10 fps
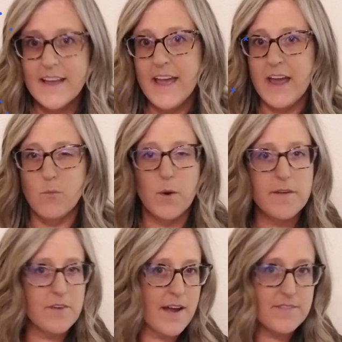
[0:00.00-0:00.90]
And
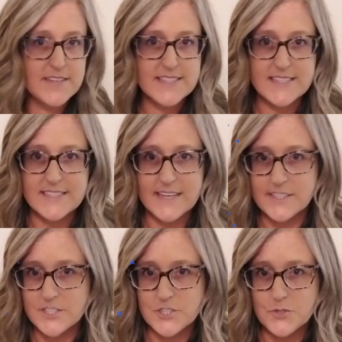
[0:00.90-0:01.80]
whatever evidence it
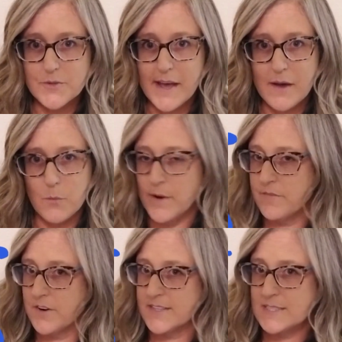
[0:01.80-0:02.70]
takes to do that,
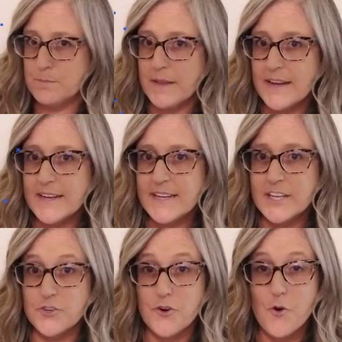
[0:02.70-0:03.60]
whatever explaining
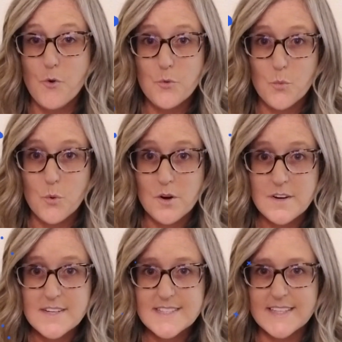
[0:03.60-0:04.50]
in your own
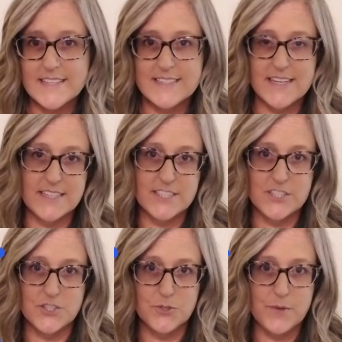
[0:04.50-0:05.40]
words that it takes
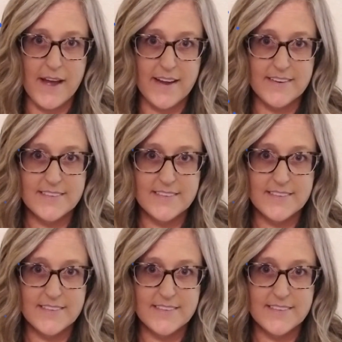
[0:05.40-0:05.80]
to do that.